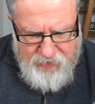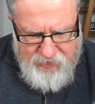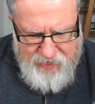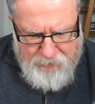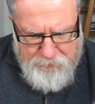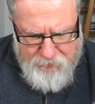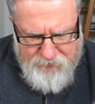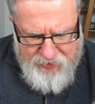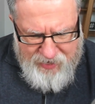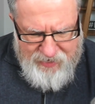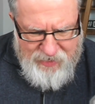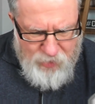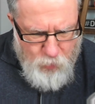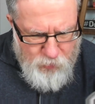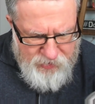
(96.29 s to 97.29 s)
Tap on that
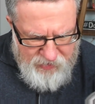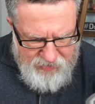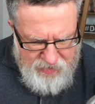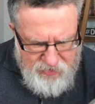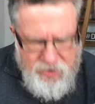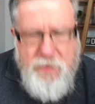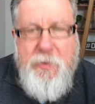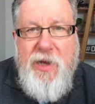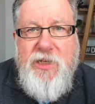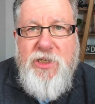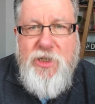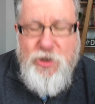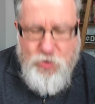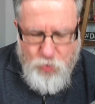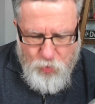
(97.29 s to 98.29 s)
and go into Customize
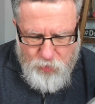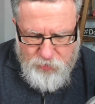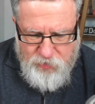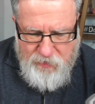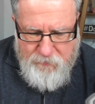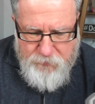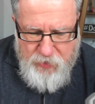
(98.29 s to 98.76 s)
Controls,